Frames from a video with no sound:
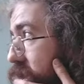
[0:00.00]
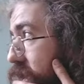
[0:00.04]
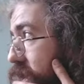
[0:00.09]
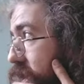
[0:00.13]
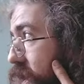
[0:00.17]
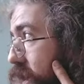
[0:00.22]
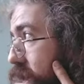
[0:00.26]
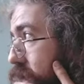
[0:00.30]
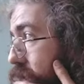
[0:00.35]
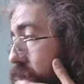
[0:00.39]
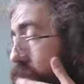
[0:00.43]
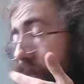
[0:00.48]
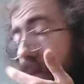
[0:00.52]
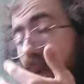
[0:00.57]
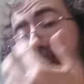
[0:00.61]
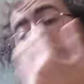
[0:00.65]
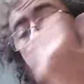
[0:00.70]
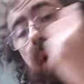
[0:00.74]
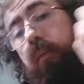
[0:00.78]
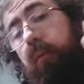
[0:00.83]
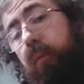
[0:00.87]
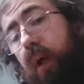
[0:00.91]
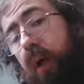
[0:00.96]
and stuff, I think
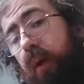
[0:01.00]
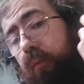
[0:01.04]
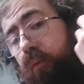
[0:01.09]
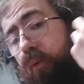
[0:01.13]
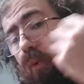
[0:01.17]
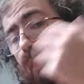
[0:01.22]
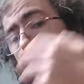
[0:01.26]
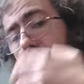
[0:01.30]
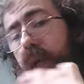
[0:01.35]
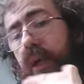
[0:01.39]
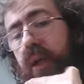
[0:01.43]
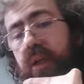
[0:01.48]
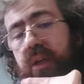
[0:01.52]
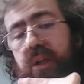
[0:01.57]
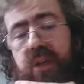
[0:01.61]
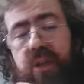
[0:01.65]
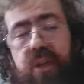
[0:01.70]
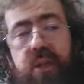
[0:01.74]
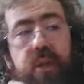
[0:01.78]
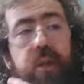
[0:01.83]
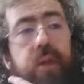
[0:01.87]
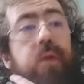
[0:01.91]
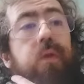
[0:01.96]
I'm quite
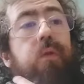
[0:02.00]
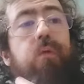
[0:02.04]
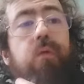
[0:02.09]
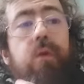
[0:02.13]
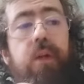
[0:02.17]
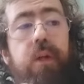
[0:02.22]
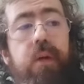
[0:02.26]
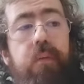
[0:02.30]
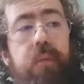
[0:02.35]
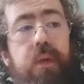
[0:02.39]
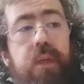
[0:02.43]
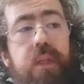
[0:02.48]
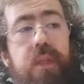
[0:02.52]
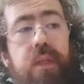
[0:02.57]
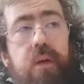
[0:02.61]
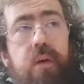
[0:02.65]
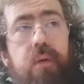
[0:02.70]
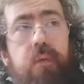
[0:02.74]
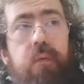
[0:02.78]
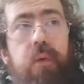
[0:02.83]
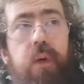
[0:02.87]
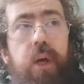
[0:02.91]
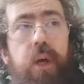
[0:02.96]
anxious and neurotic
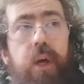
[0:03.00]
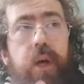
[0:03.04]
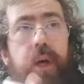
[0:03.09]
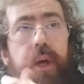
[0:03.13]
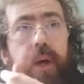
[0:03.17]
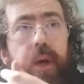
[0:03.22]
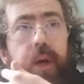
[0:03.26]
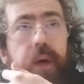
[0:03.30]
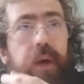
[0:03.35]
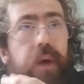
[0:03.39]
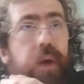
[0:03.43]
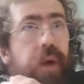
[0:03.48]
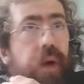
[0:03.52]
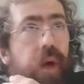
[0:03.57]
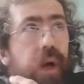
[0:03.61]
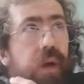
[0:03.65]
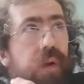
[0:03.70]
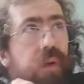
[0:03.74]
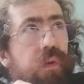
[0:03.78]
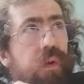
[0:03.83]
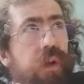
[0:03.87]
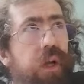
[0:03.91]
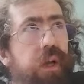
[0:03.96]
myself. I
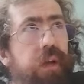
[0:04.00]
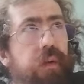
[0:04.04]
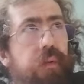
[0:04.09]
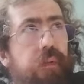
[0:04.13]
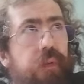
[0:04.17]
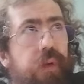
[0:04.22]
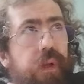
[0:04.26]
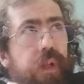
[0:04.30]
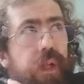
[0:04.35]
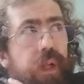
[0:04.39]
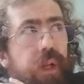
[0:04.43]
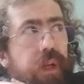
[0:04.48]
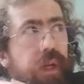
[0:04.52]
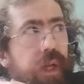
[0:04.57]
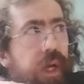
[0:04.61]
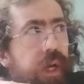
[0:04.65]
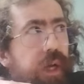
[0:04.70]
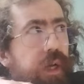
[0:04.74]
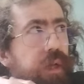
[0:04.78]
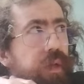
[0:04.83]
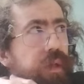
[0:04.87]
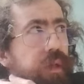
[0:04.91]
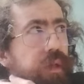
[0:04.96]
don't like feeling
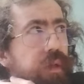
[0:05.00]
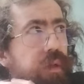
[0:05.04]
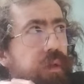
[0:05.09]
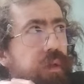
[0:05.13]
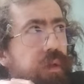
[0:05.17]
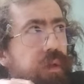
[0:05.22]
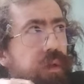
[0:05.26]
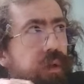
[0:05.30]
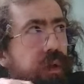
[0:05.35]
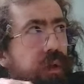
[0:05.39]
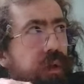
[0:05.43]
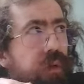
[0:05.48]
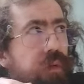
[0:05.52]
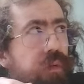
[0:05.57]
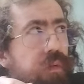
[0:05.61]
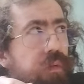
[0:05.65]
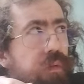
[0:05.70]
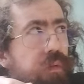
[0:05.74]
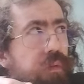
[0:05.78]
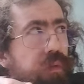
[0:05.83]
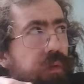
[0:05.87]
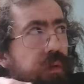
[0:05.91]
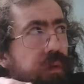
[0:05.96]
nagged, you know?
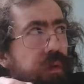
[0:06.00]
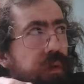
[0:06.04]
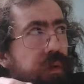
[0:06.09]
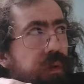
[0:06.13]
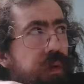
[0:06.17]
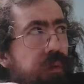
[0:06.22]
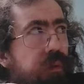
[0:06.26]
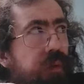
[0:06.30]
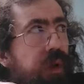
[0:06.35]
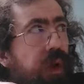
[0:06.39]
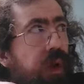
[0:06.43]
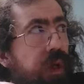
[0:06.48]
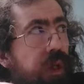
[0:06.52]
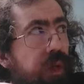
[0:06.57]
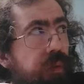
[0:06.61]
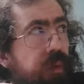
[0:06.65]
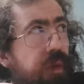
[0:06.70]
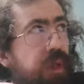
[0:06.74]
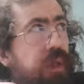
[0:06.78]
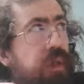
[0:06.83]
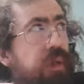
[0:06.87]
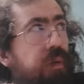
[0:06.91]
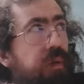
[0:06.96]
If someone asks
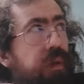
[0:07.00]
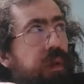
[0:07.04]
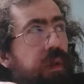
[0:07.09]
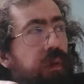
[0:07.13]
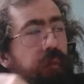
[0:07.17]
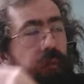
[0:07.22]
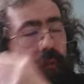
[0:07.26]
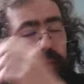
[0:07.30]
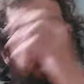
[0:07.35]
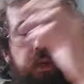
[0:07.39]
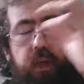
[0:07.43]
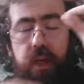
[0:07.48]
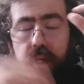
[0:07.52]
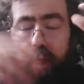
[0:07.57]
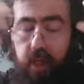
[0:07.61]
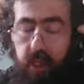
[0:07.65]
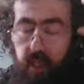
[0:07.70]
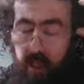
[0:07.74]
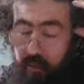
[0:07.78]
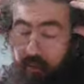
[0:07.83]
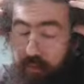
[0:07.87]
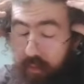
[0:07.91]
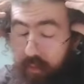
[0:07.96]
me to do something and I
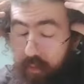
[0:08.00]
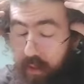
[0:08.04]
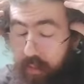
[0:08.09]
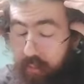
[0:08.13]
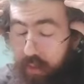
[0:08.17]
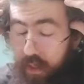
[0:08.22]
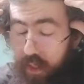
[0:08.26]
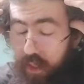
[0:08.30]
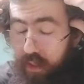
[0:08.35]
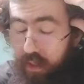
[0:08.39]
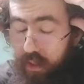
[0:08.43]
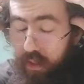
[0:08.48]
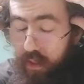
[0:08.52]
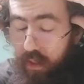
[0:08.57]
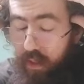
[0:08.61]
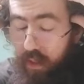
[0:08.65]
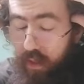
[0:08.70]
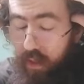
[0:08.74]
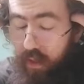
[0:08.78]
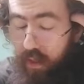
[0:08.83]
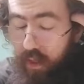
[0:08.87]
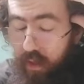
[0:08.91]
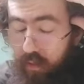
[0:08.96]
keep in my mind,
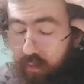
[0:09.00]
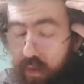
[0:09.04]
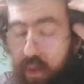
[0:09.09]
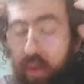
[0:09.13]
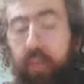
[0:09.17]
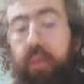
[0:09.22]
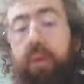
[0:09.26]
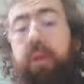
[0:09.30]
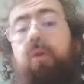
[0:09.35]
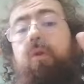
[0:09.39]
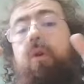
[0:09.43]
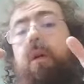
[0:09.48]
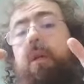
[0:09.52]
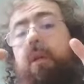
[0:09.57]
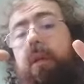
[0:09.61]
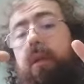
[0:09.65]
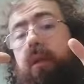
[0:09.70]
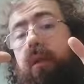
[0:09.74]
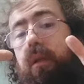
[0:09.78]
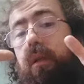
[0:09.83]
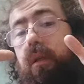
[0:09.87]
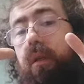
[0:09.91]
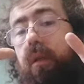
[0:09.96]
I want to be
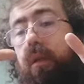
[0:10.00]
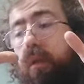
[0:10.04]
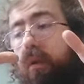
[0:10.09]
trusted to